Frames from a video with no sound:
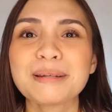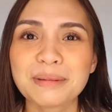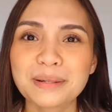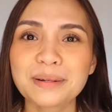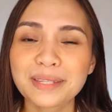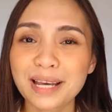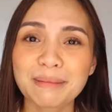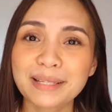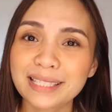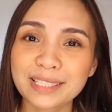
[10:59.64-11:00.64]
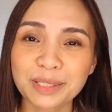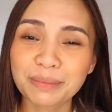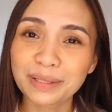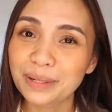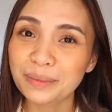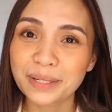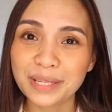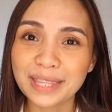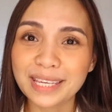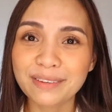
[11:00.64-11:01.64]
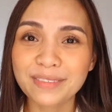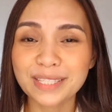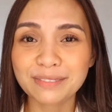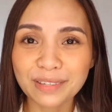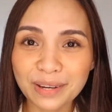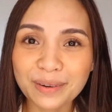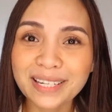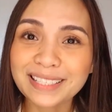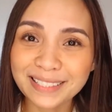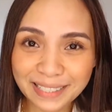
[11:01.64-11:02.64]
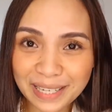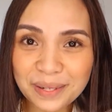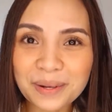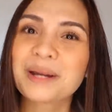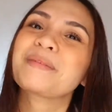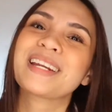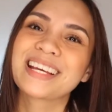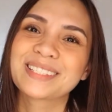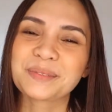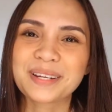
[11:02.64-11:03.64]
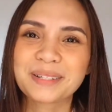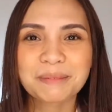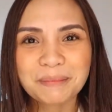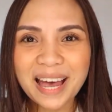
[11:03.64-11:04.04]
let me know in the comment section below what you think of this video, and I'll see you on my next one.